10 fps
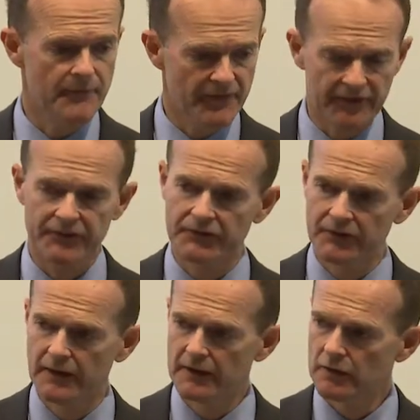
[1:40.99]

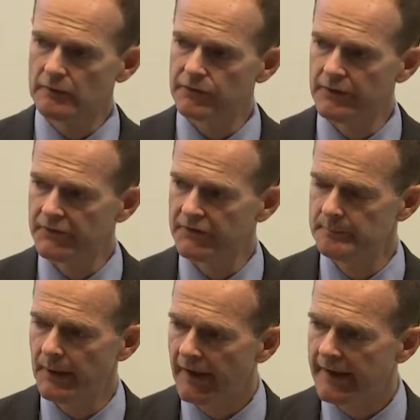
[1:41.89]
this conference and
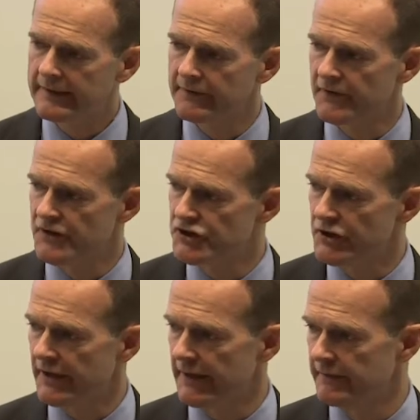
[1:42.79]
behind the
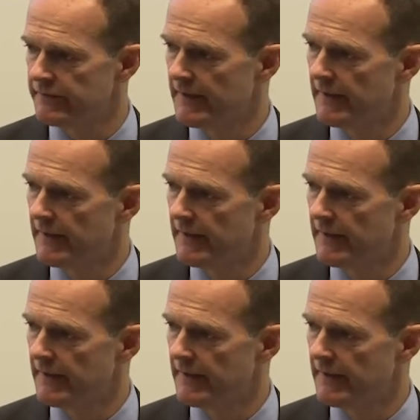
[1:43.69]
drive